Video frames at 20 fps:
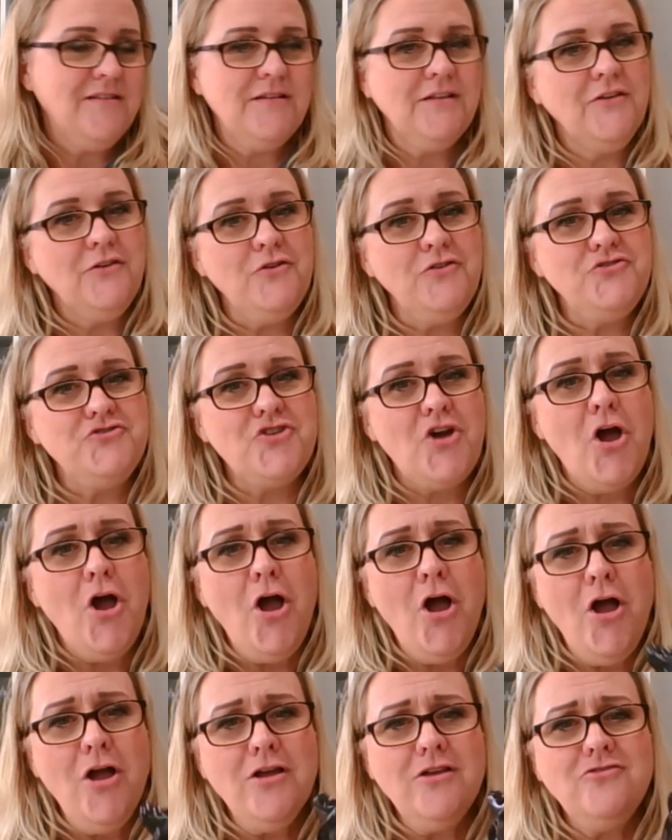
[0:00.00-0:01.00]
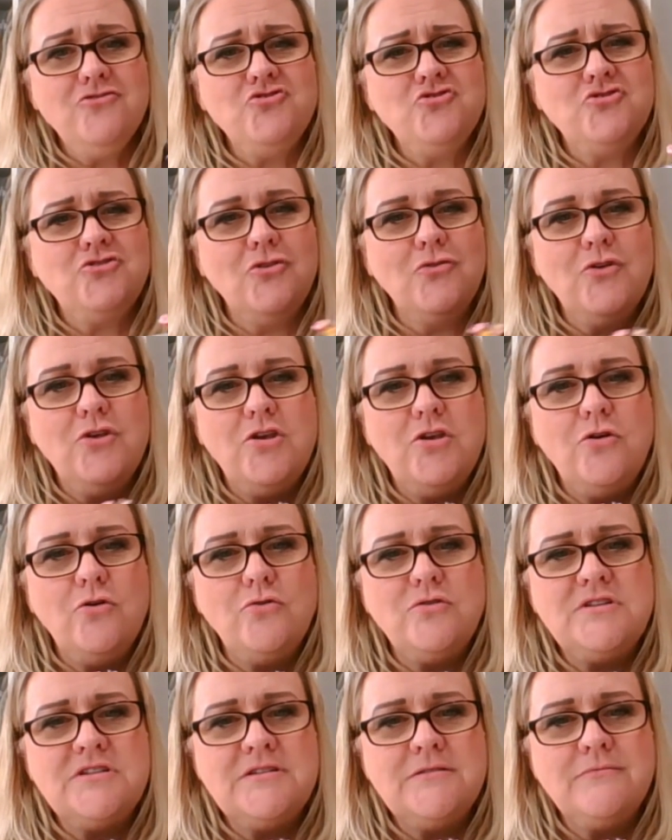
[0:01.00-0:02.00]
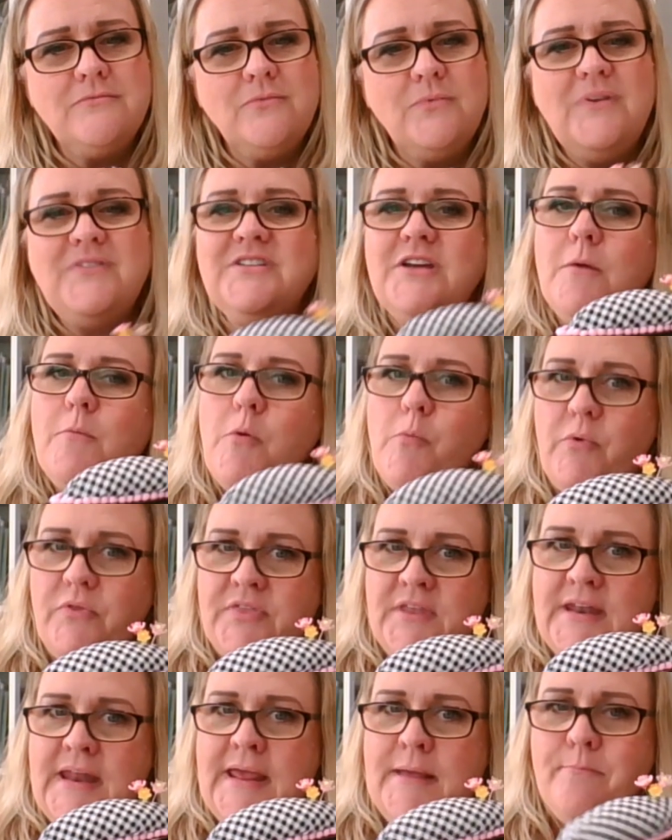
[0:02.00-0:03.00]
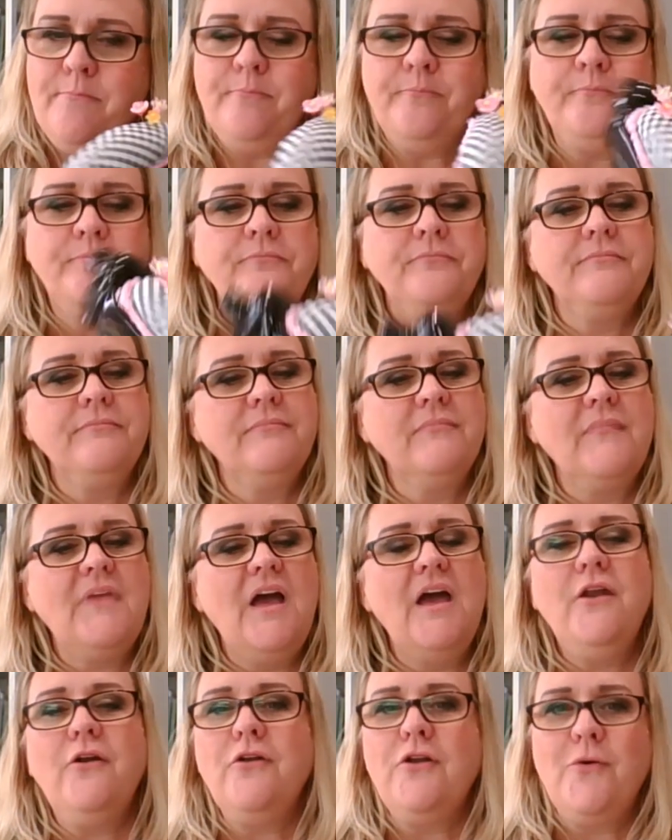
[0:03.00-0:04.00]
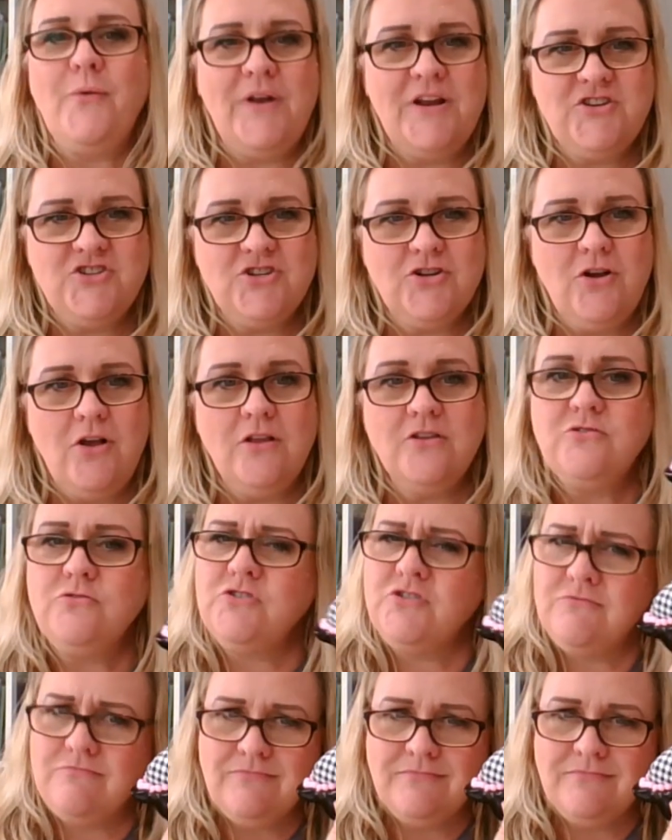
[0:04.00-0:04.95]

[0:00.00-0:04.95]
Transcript: little dog. It's so cute. We have to come up with a name. I don't know what I should call it.